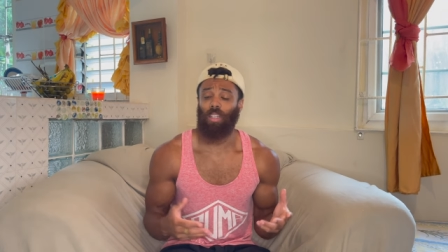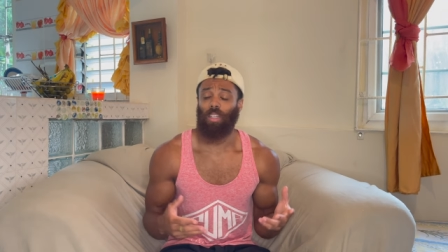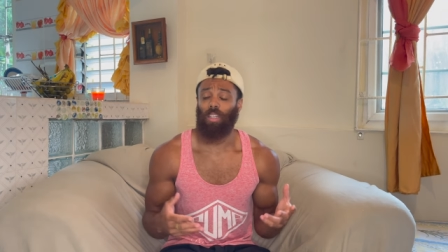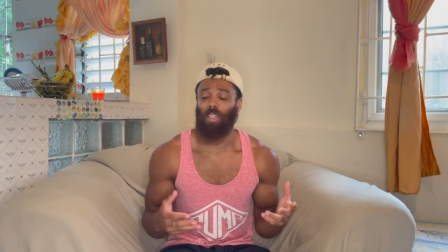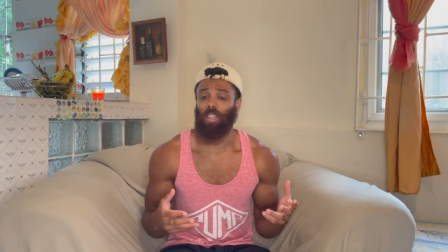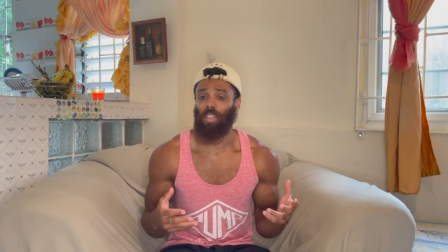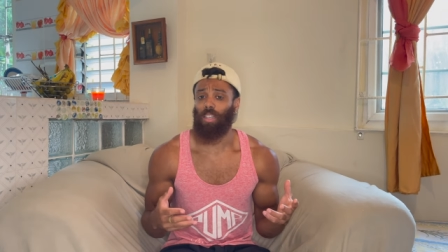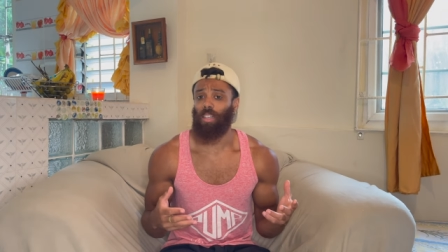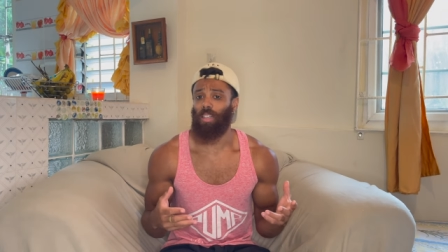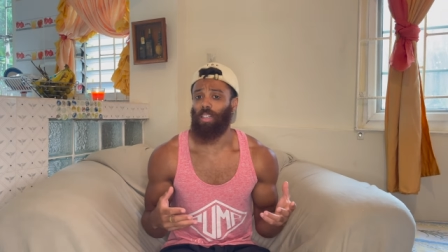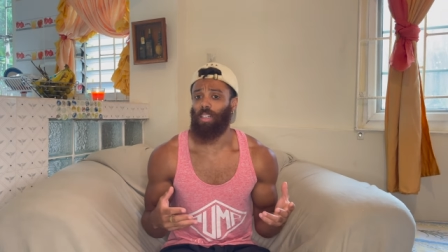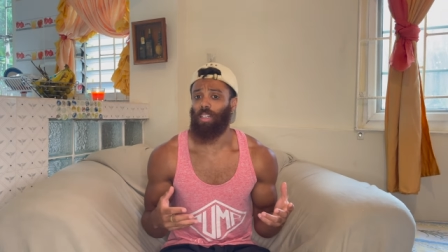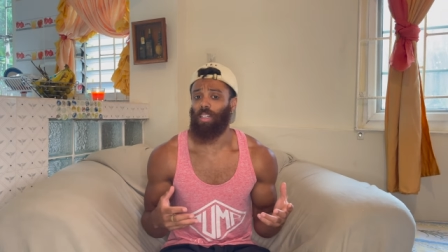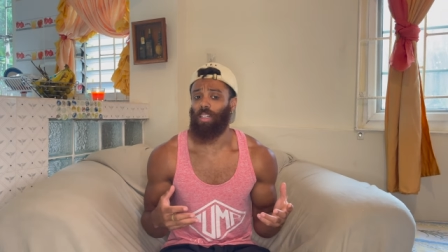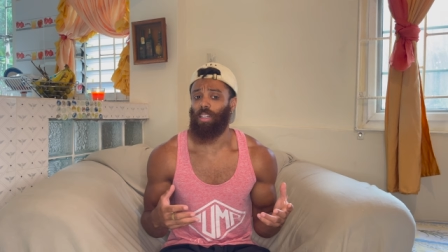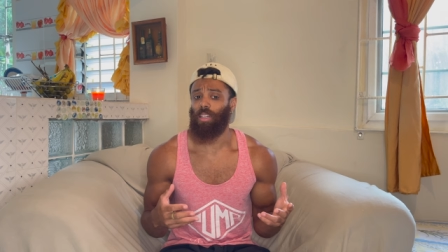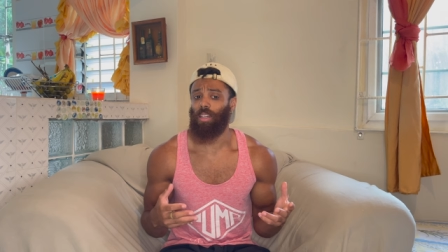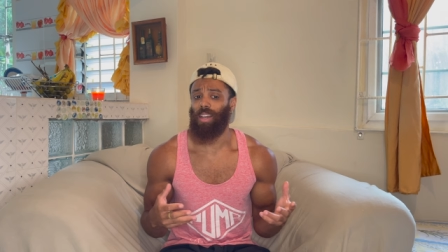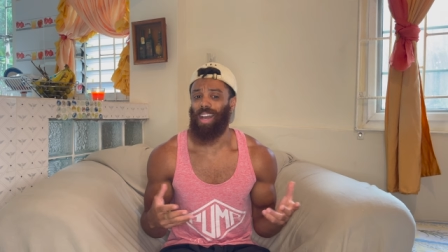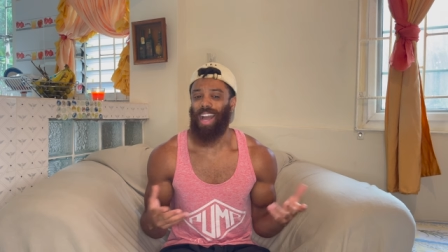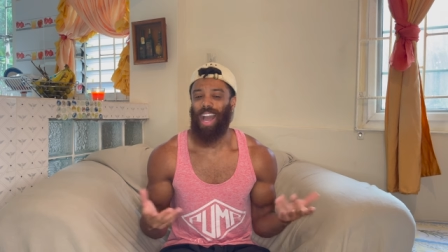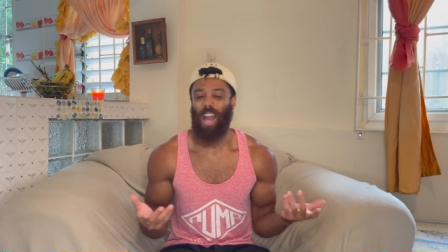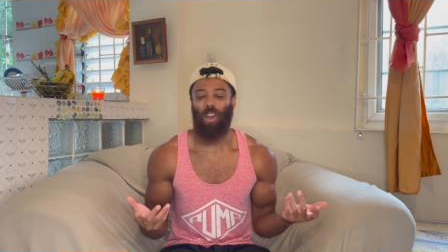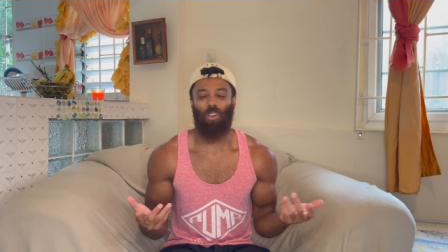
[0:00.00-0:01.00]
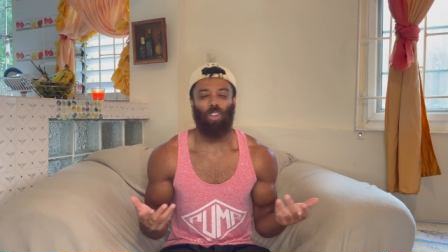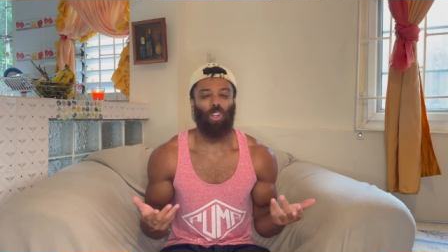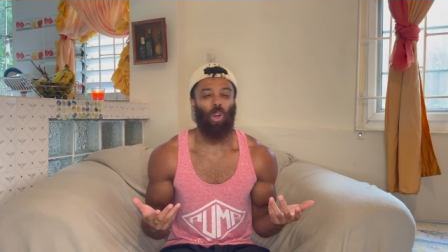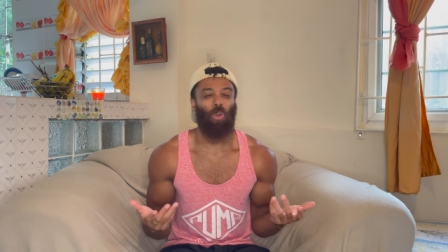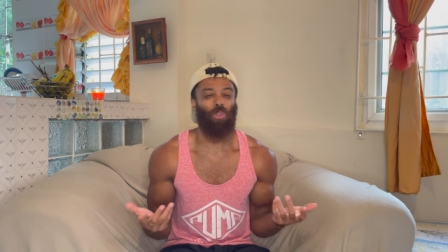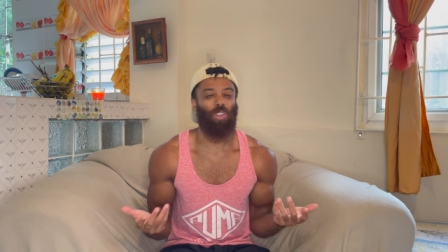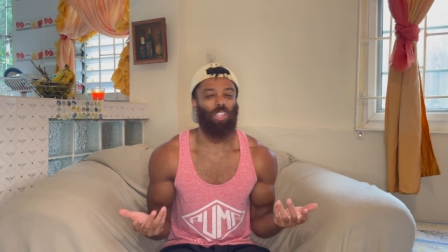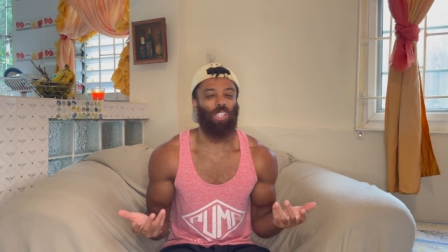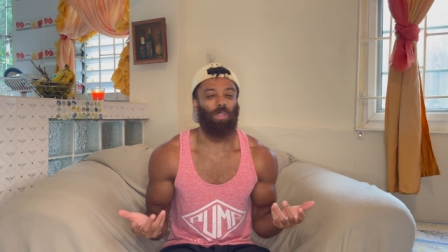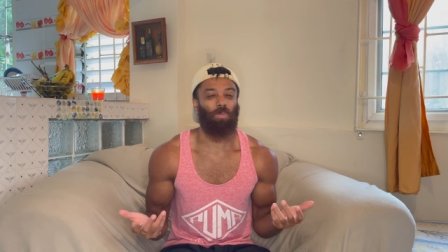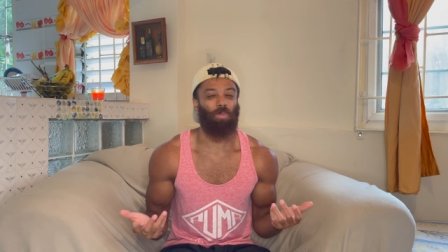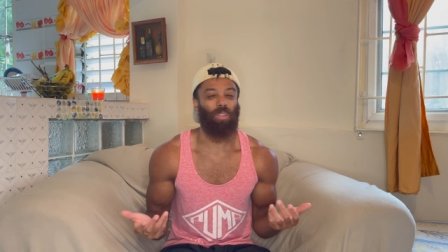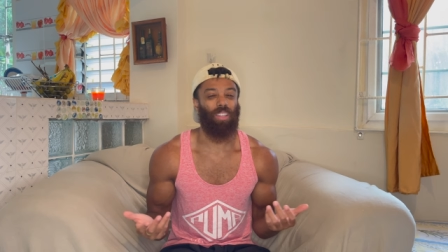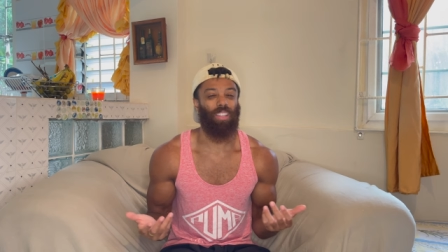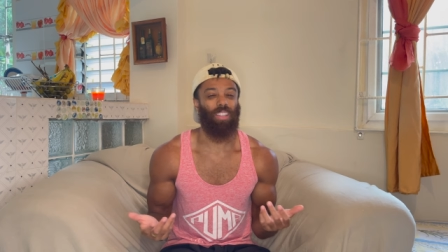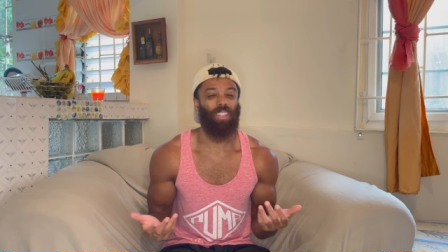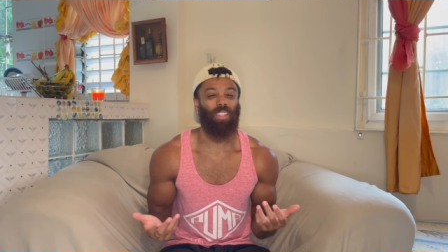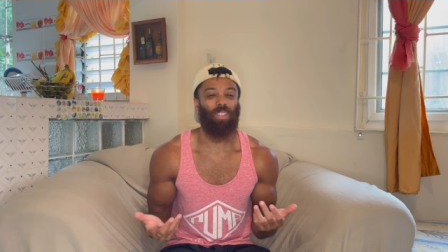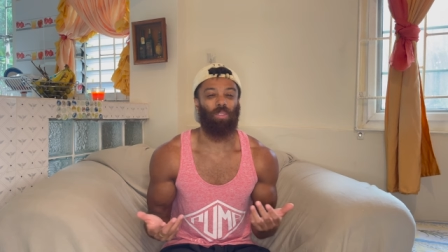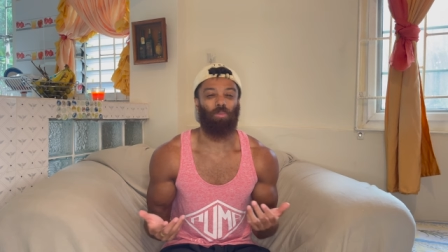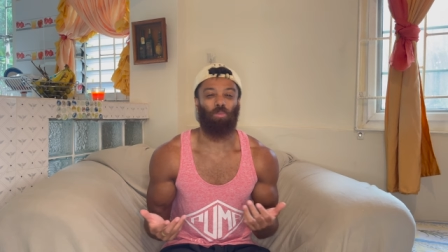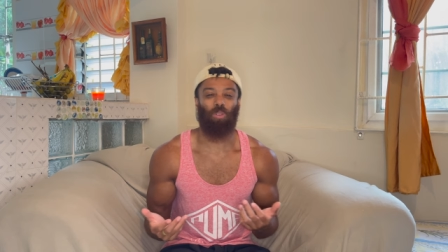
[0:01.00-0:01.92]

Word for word: uh, I would only spend